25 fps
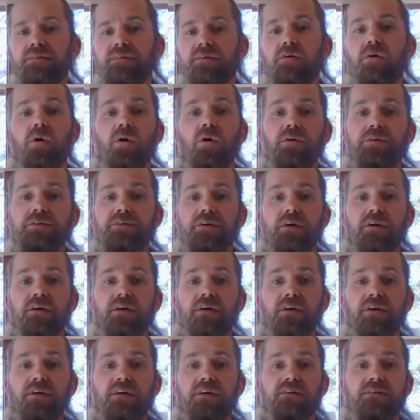Cold
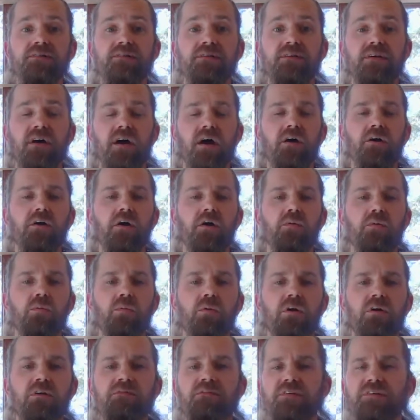turkey is a good
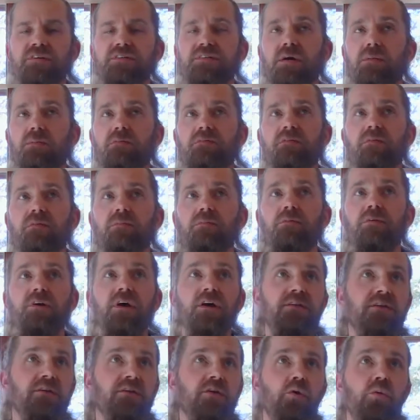word for some of them where you
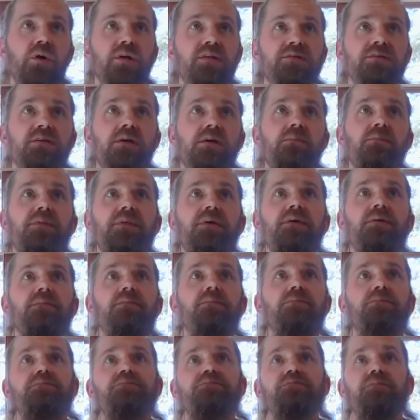have to quit something
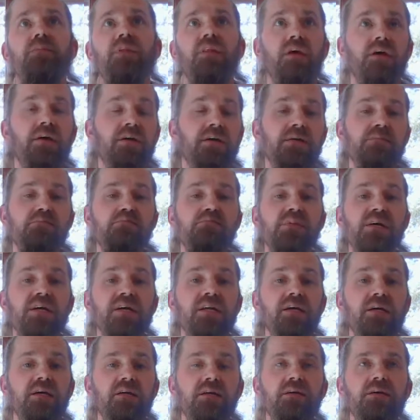like
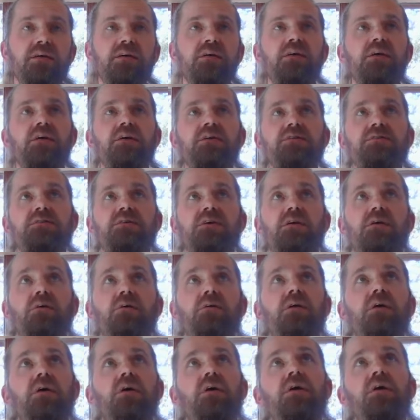immediately.
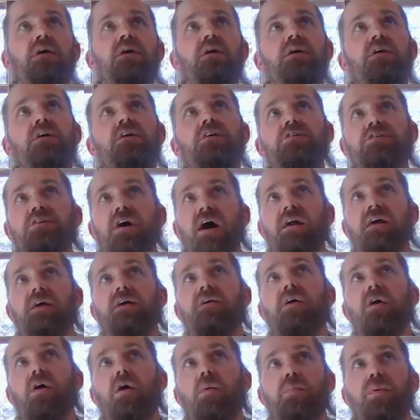So try to
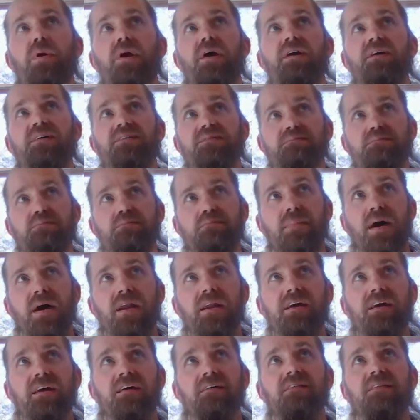incorporate as
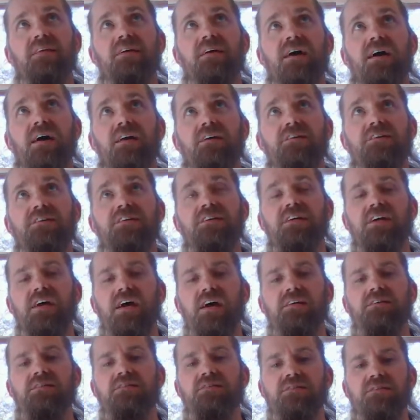many of the energy
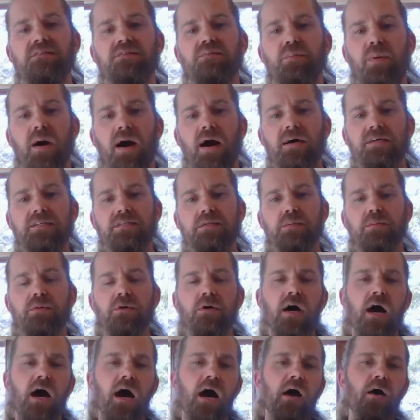enhancers as possible.
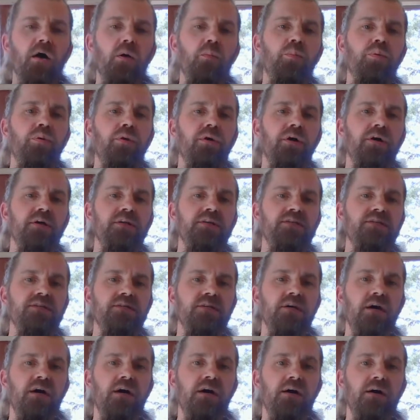I'll put
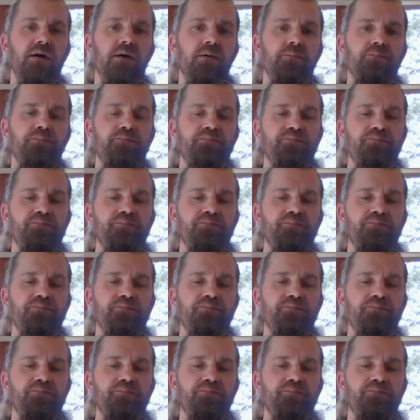a